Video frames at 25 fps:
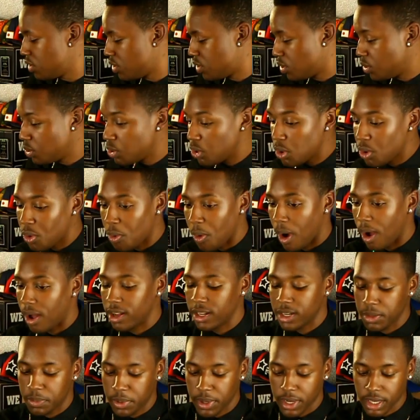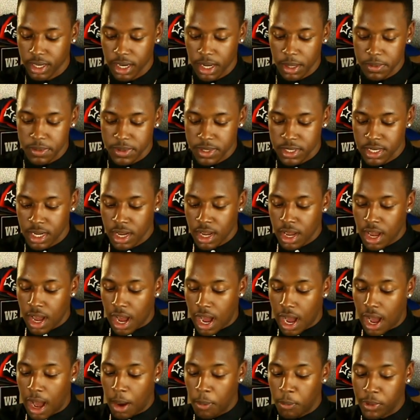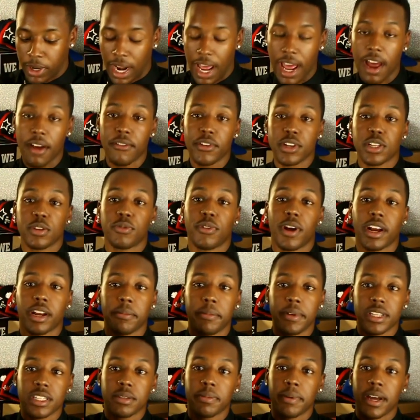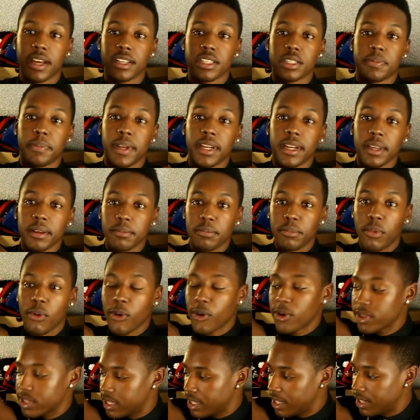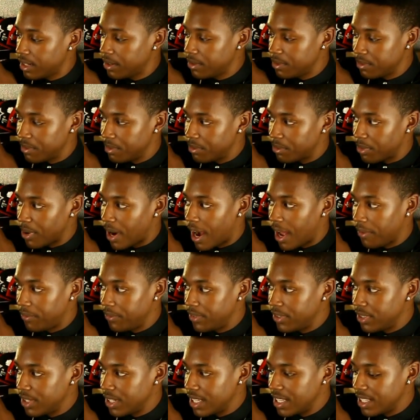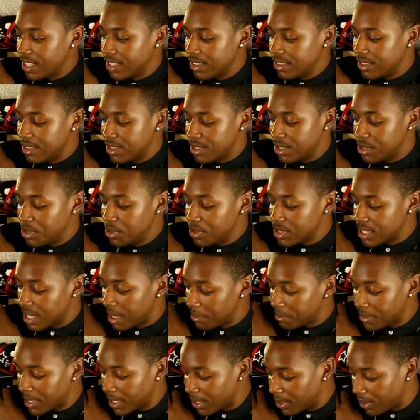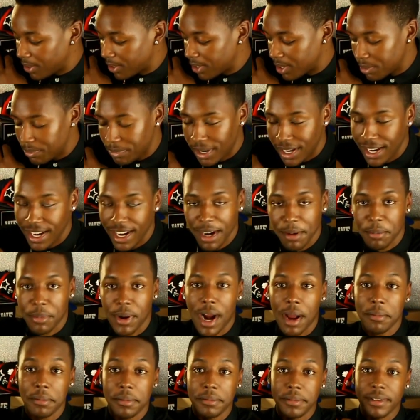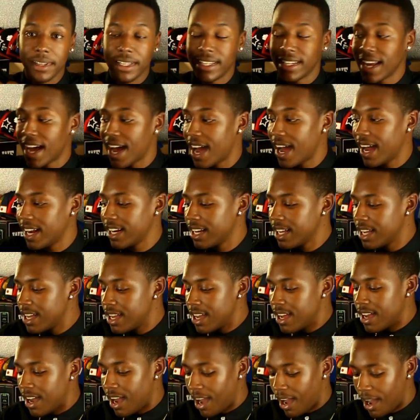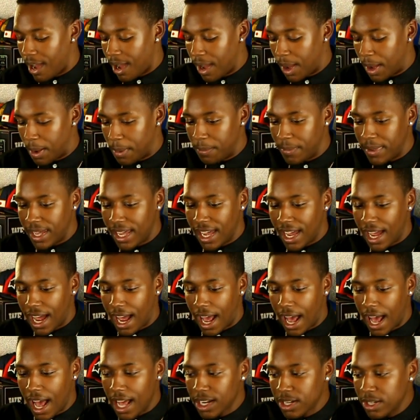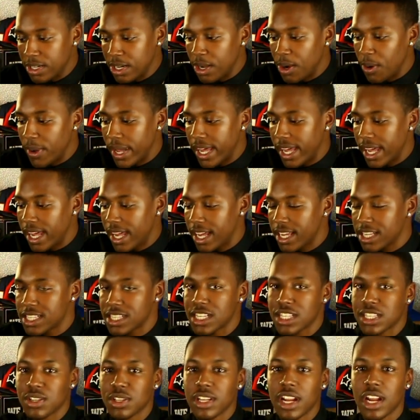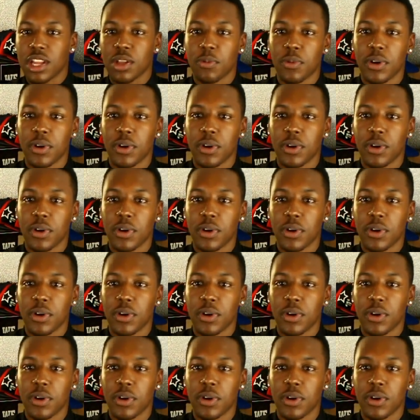two quality pickups. Um, would I ever recommend somebody spending more than probably two something on Hood by Air? Probably not. Um, I don't know, it, it's just another